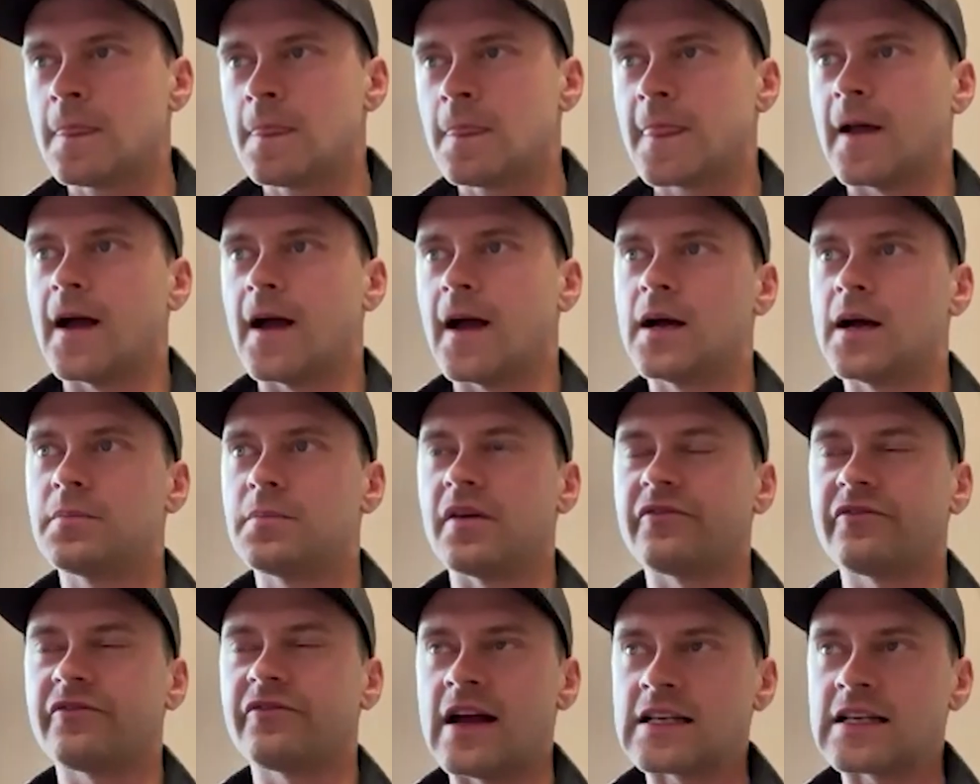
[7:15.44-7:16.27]

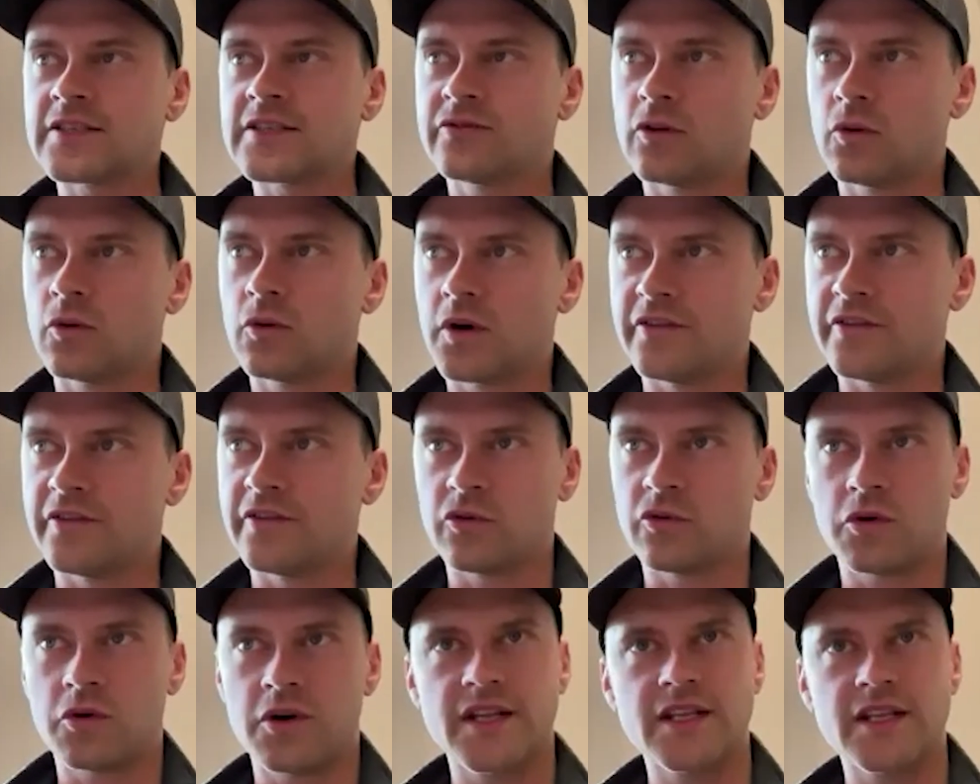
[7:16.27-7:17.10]
But fast forward
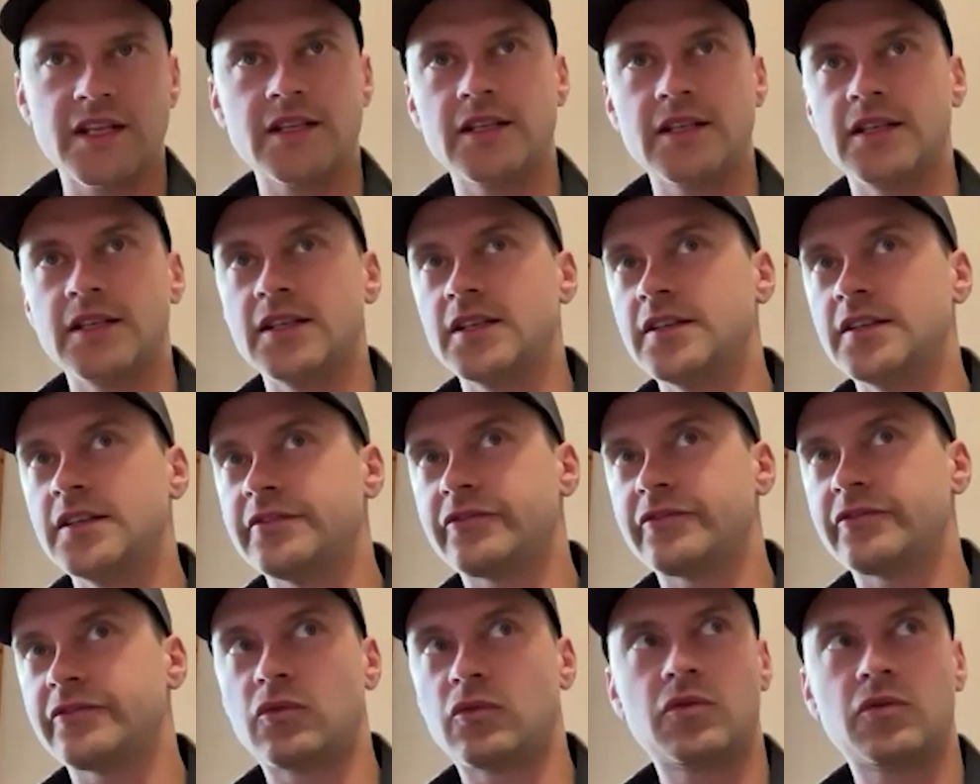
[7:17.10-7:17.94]

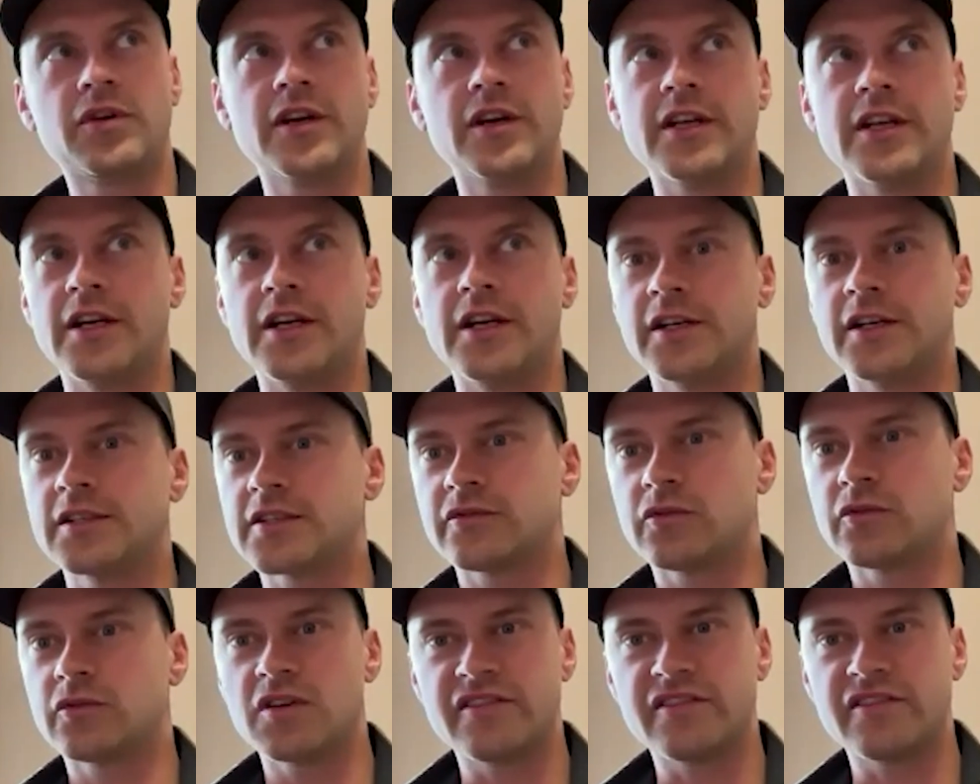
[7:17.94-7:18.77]
44 years,
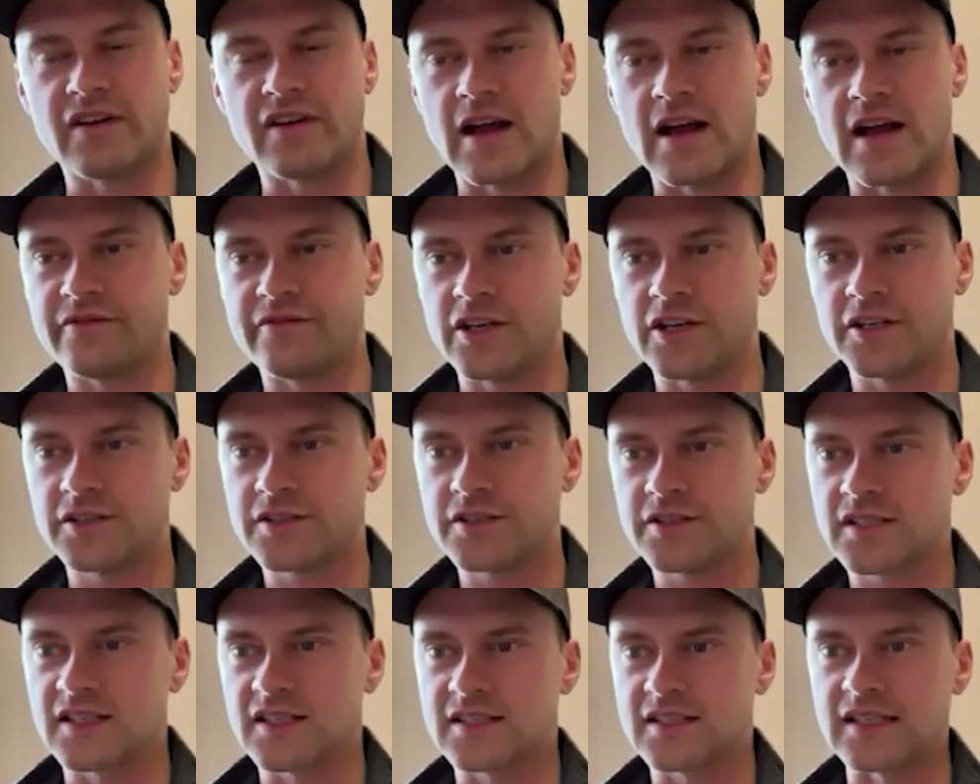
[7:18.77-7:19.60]
45 years
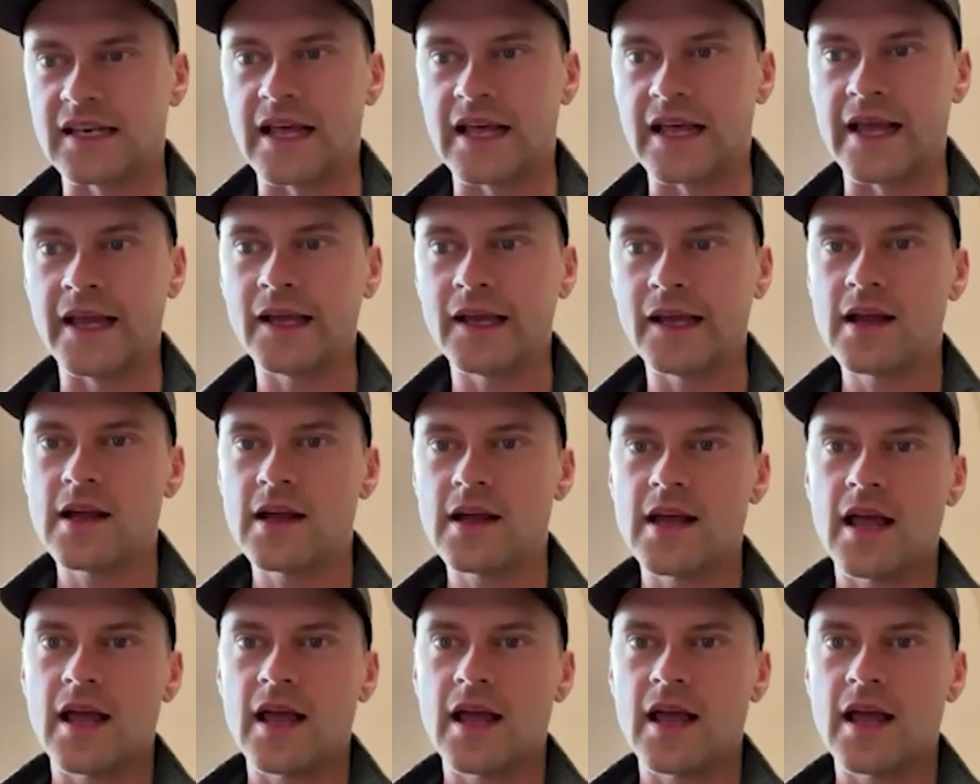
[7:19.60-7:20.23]
to today,